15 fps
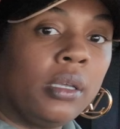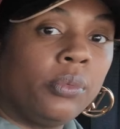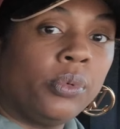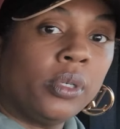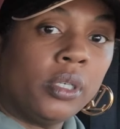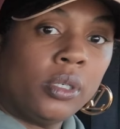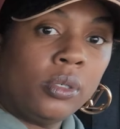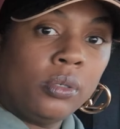
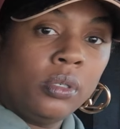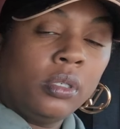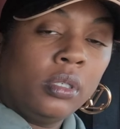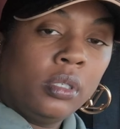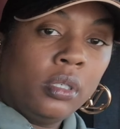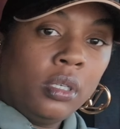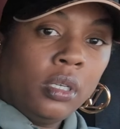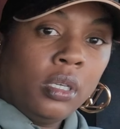will
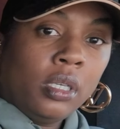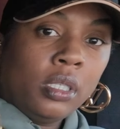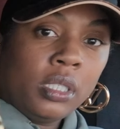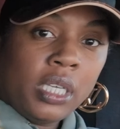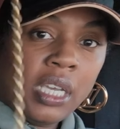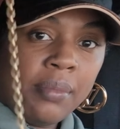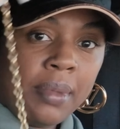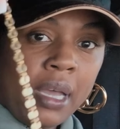
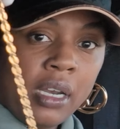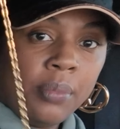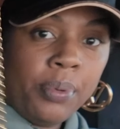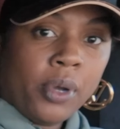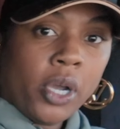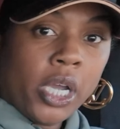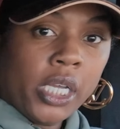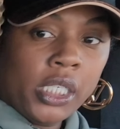take mine
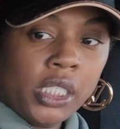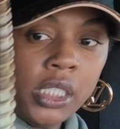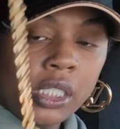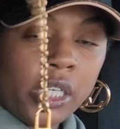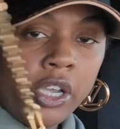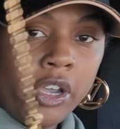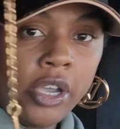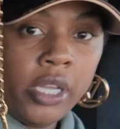apart and just
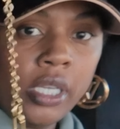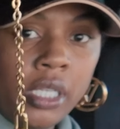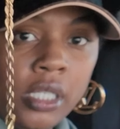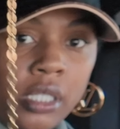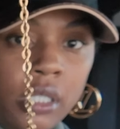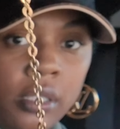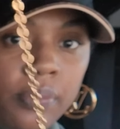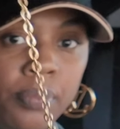carry
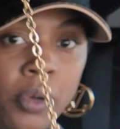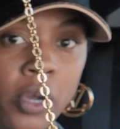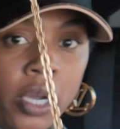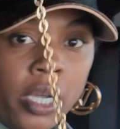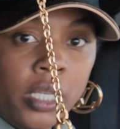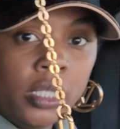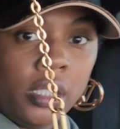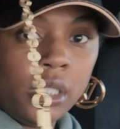this
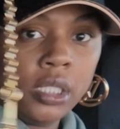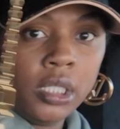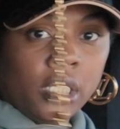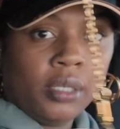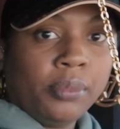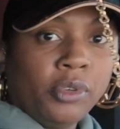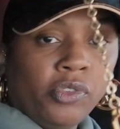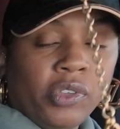part to
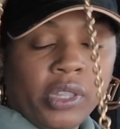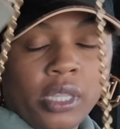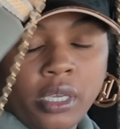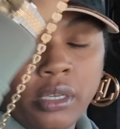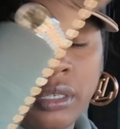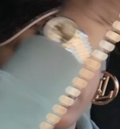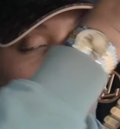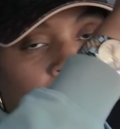the movie
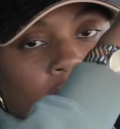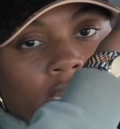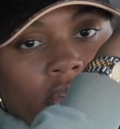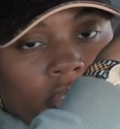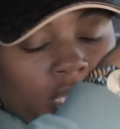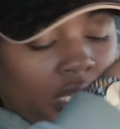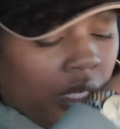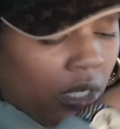theaters. I
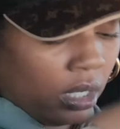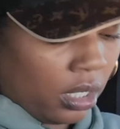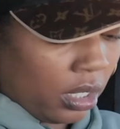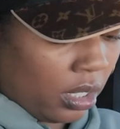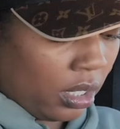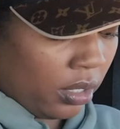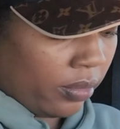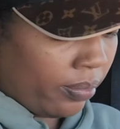don't need
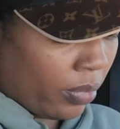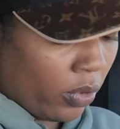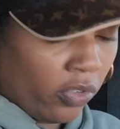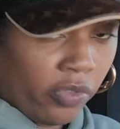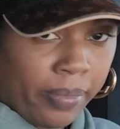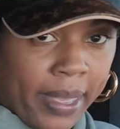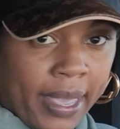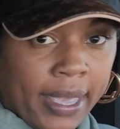
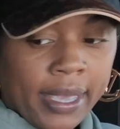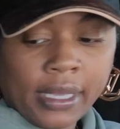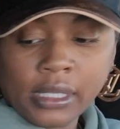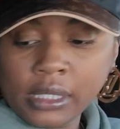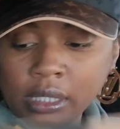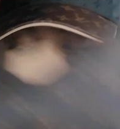both bags.